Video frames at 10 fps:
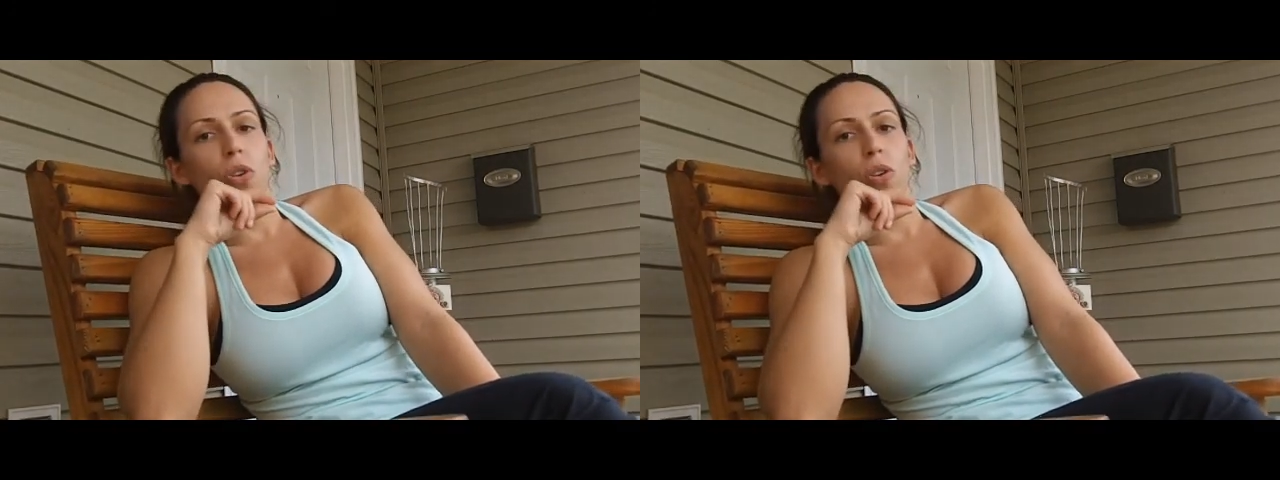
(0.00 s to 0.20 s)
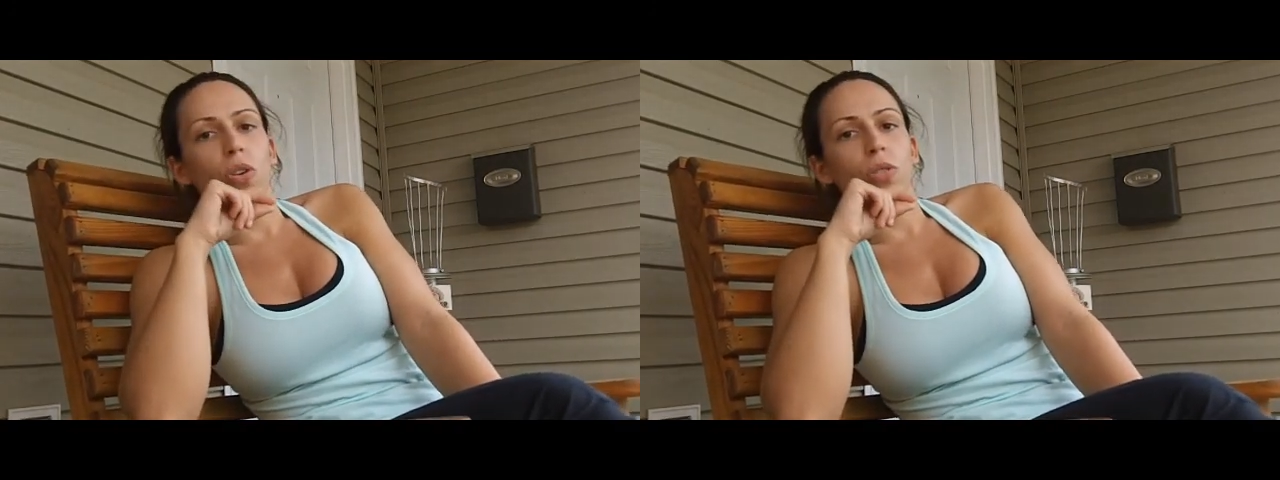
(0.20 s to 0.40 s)

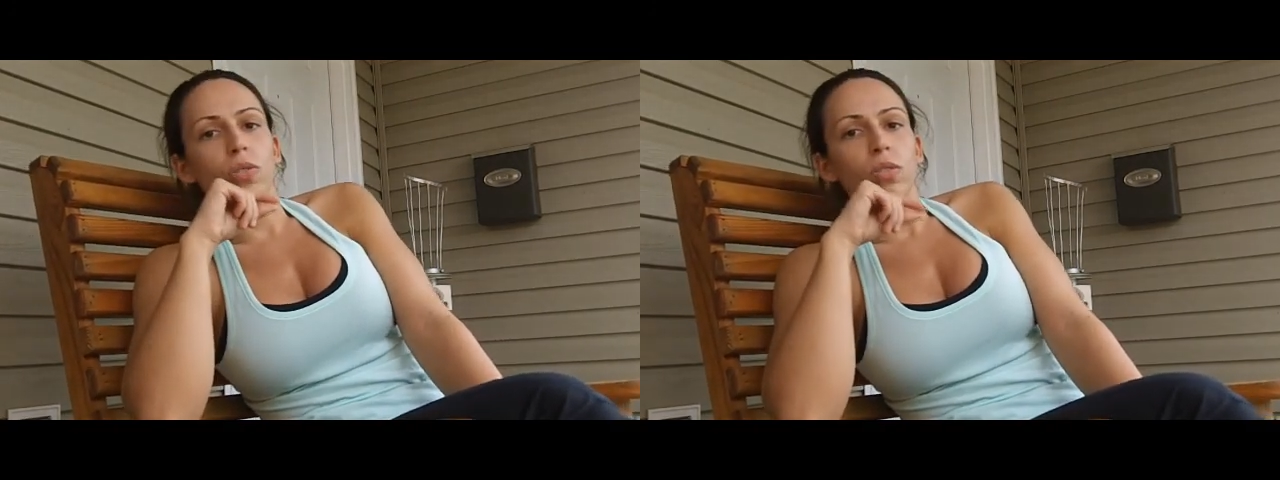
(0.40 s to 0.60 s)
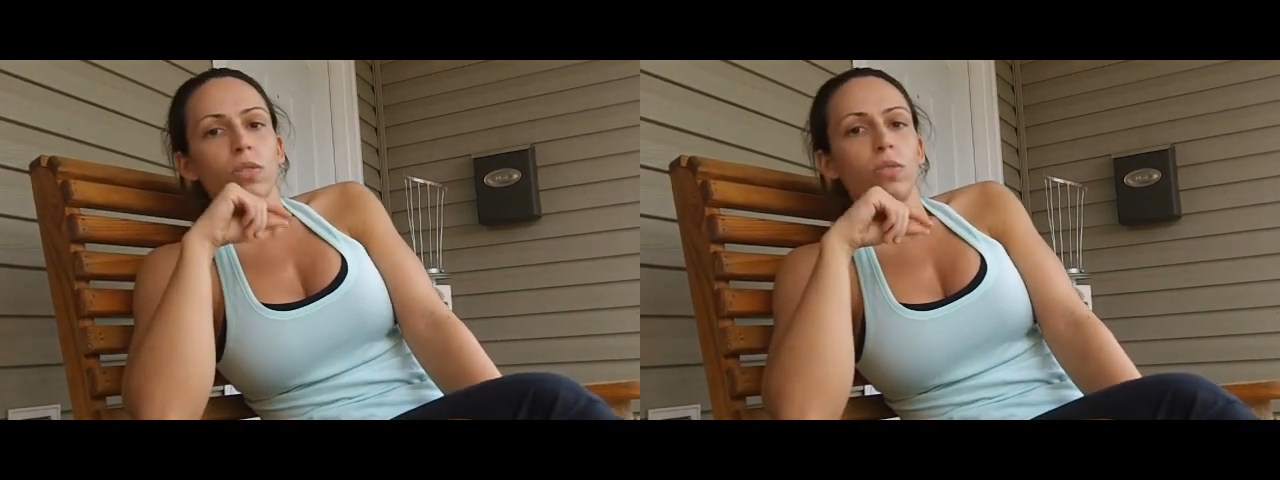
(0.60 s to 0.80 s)
girl
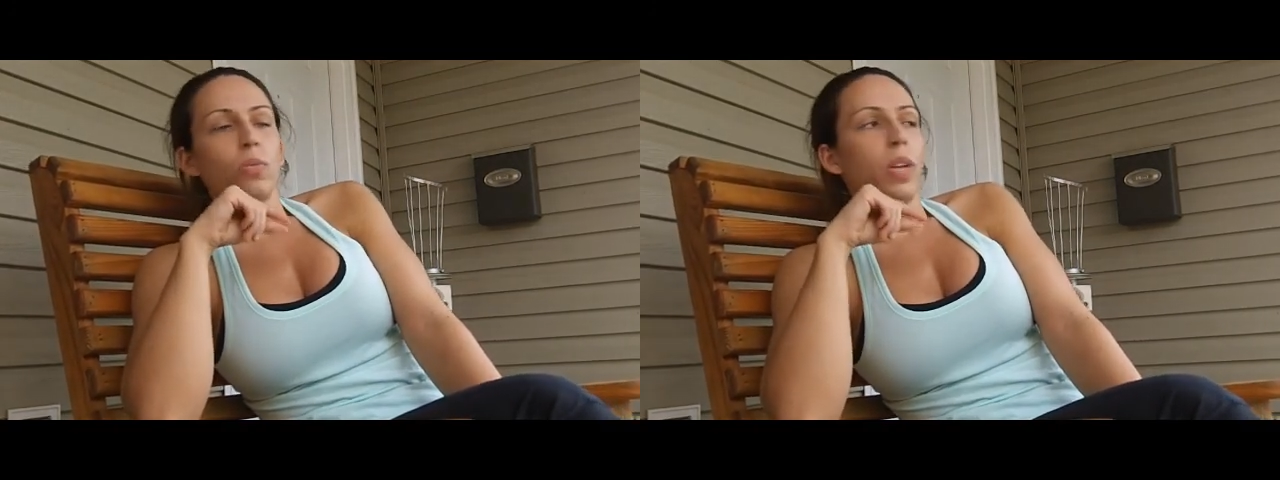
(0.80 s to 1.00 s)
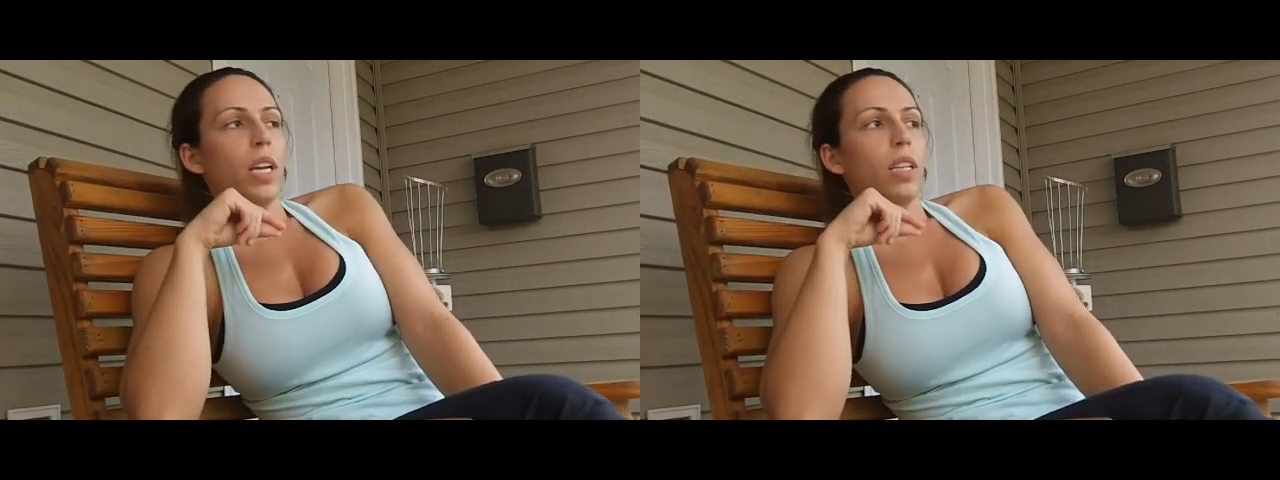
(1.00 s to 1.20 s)

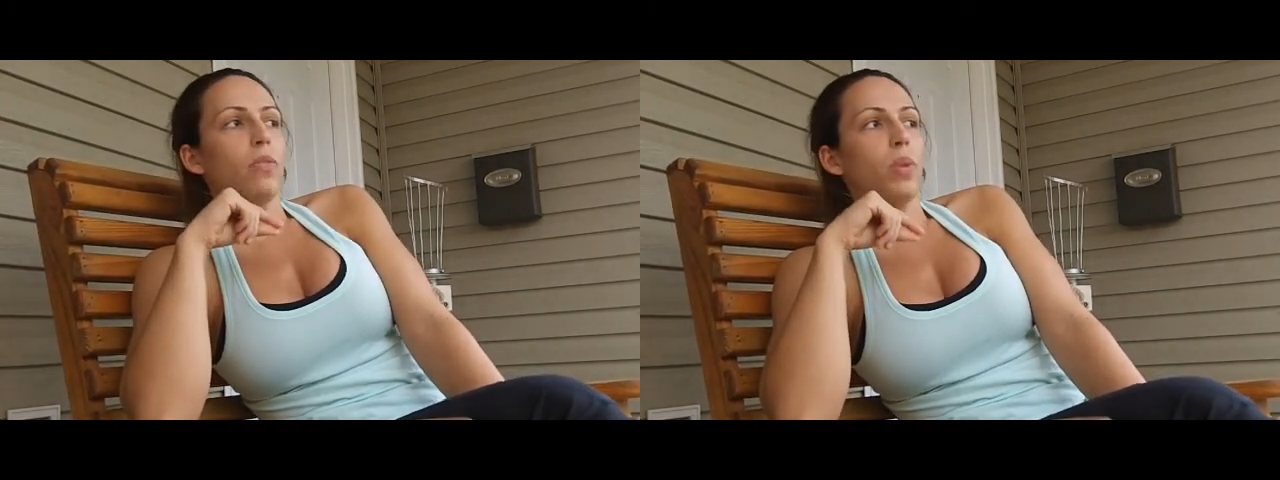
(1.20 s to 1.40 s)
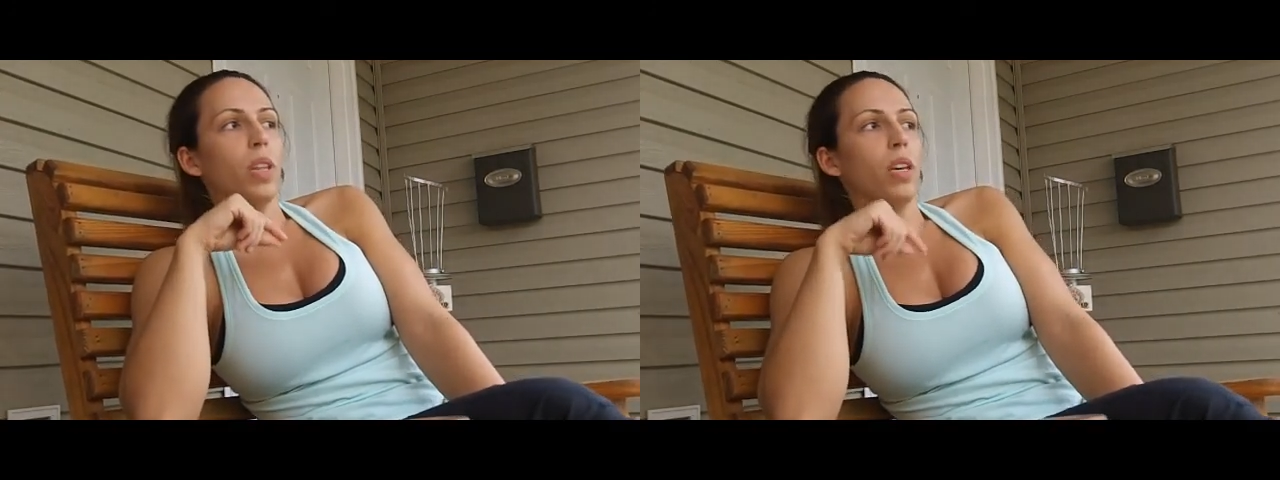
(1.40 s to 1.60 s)
when I
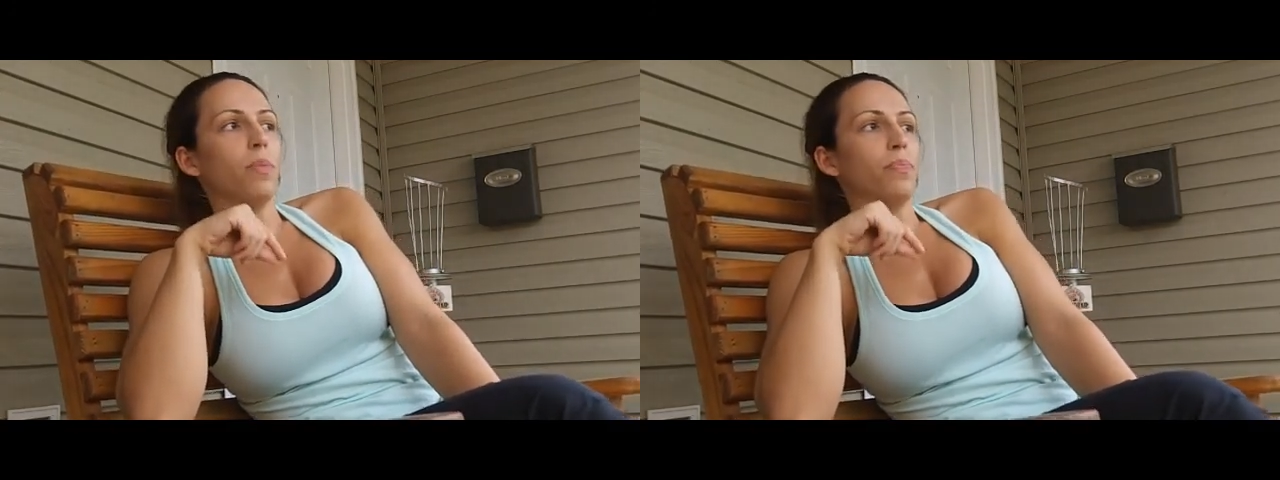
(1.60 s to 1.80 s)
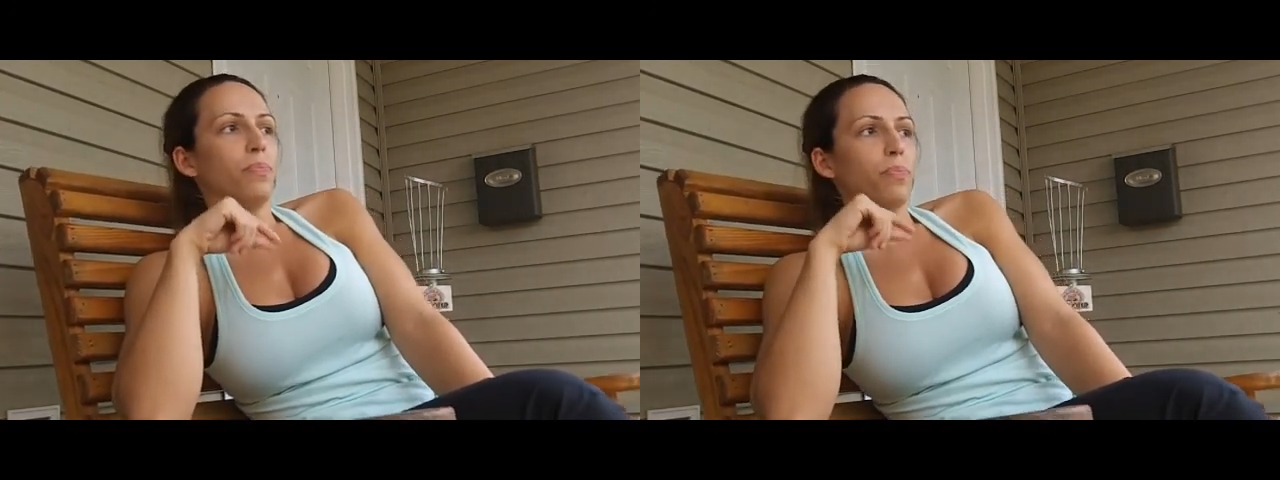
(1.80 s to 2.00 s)
lived with
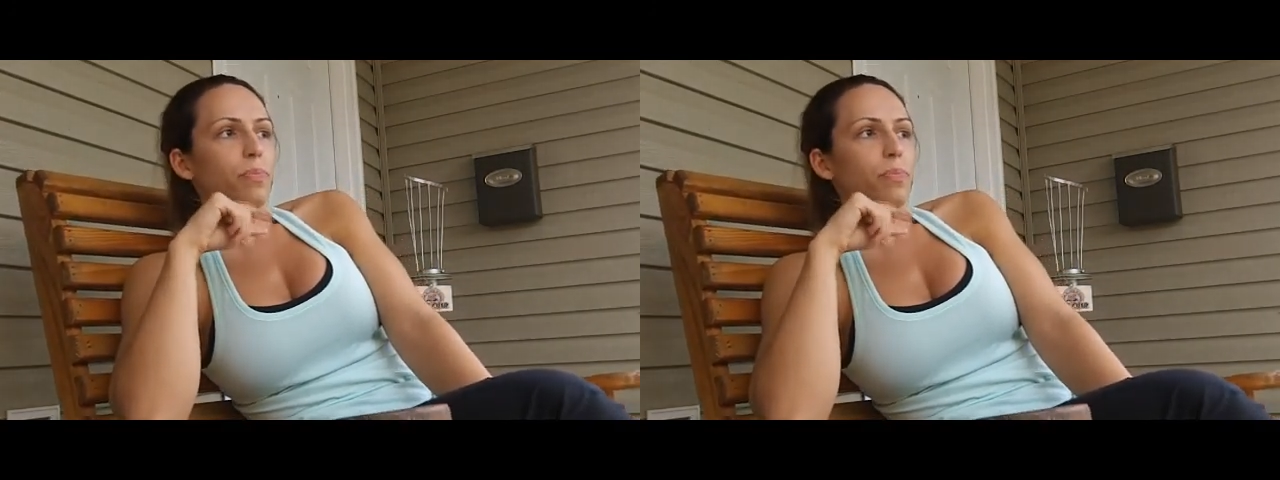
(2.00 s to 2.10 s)
him.